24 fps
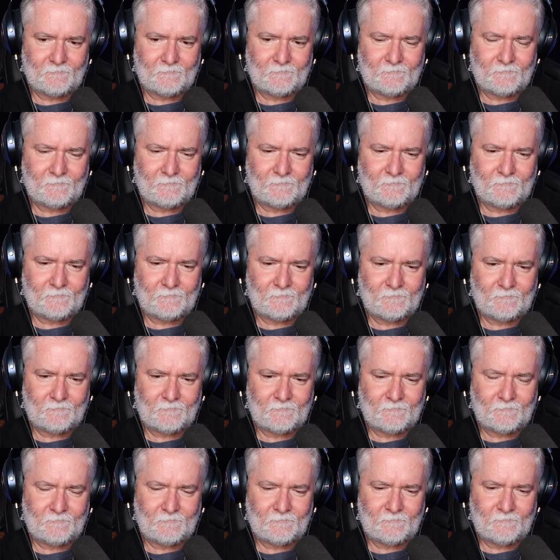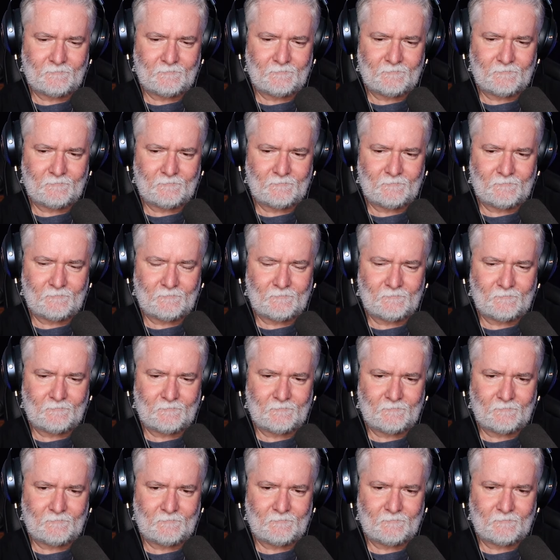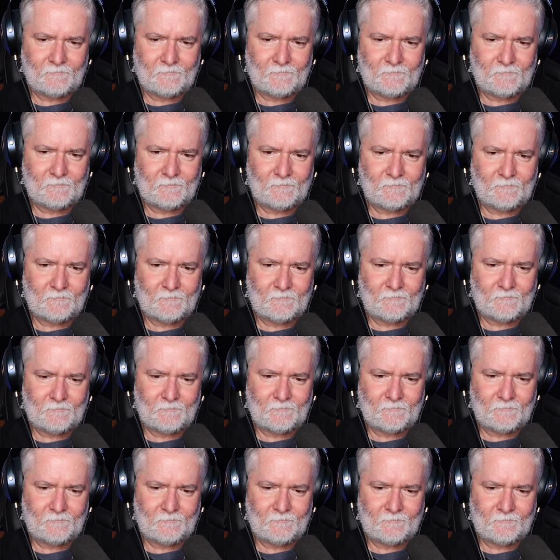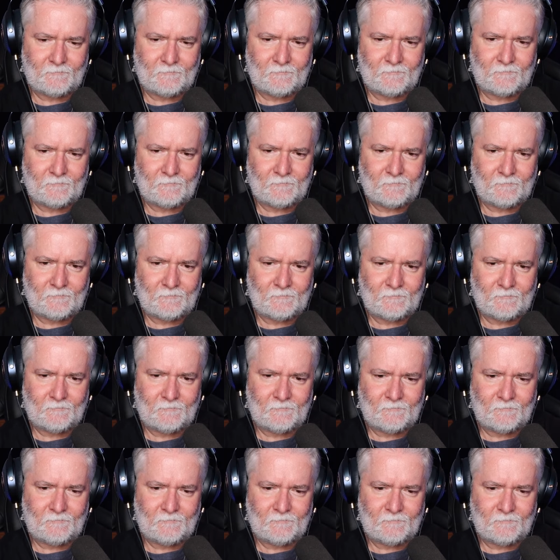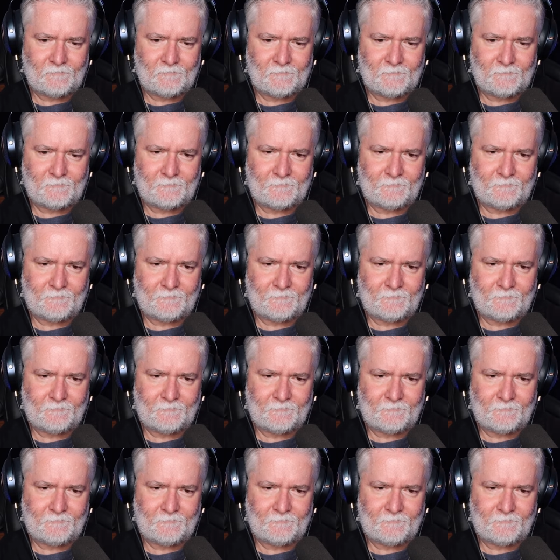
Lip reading: [no speech]